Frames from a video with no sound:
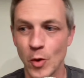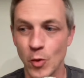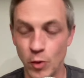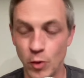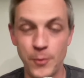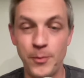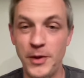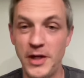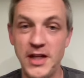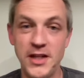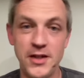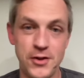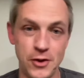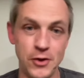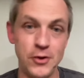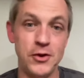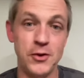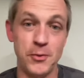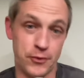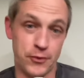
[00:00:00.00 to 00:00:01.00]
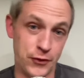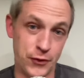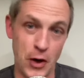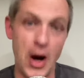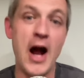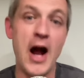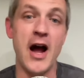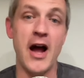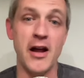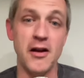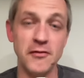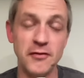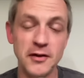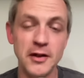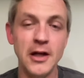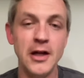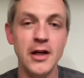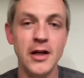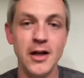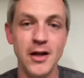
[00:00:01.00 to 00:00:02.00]
would be to deprive
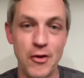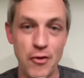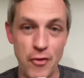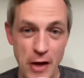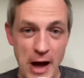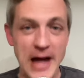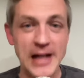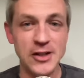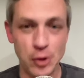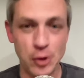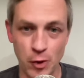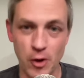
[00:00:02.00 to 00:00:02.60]
that